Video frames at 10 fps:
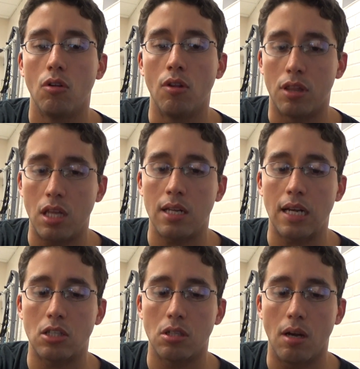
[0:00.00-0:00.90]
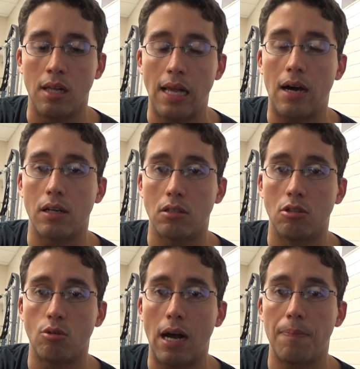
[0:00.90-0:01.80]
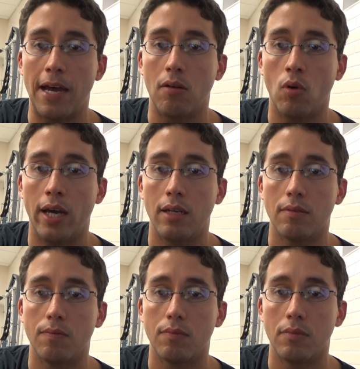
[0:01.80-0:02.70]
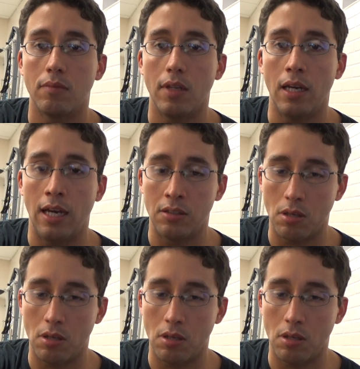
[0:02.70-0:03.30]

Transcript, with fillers: the thing that's allowed it to drop that way and